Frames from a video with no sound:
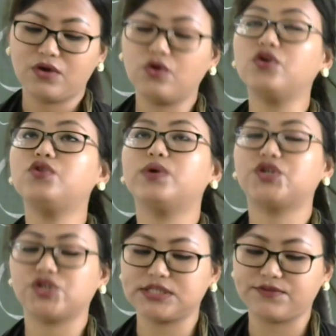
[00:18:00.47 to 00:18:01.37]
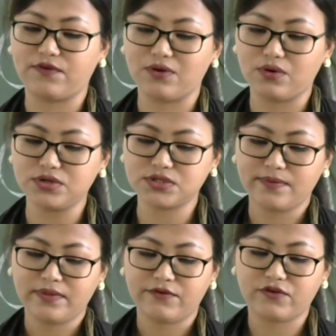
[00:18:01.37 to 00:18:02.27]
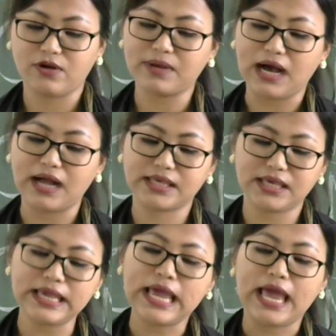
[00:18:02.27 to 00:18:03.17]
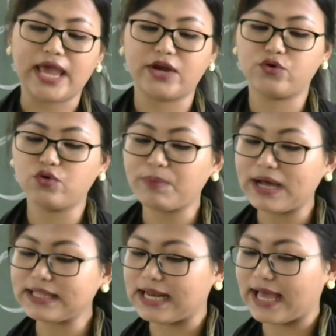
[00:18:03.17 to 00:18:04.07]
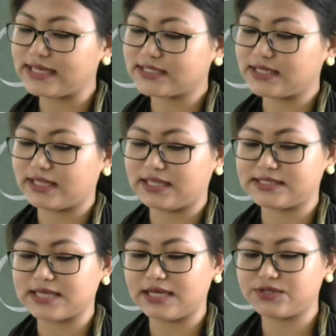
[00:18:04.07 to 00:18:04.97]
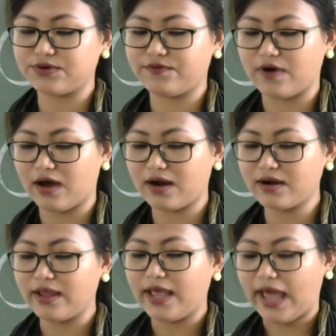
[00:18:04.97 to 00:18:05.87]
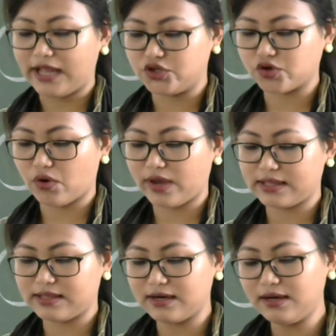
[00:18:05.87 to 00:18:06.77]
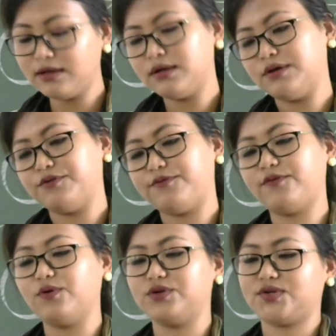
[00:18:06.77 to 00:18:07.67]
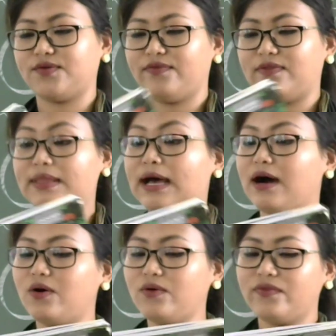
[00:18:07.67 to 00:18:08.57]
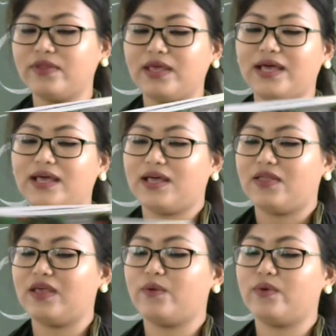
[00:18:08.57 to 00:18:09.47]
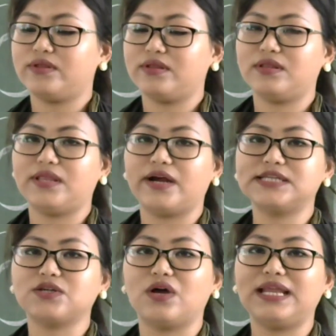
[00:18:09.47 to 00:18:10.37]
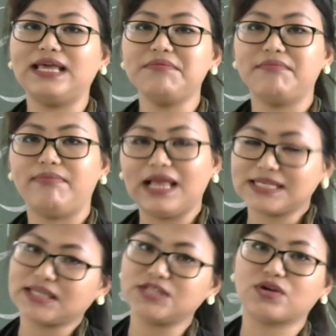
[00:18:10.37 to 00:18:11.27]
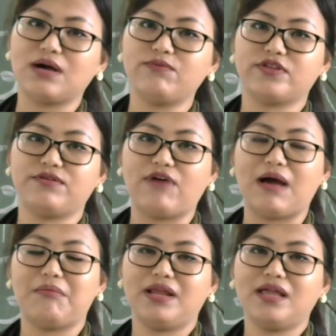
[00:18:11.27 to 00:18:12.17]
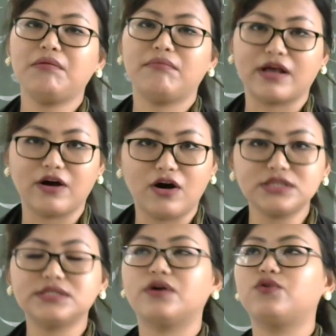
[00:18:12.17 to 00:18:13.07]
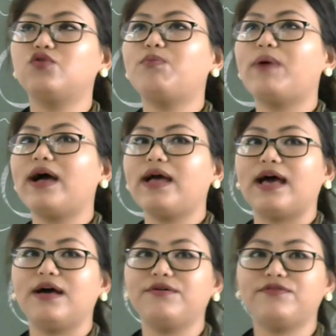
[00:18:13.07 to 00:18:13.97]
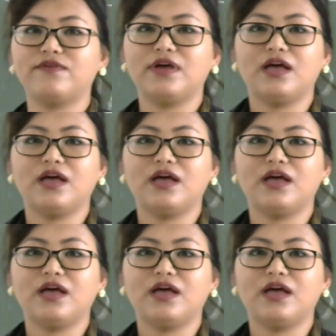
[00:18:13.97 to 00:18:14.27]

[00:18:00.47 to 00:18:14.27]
Good wishes flowed from Kaki, and Rupa delighted at the sight of her enjoying the food. Now, there is only blessing to come for the family because Rupa have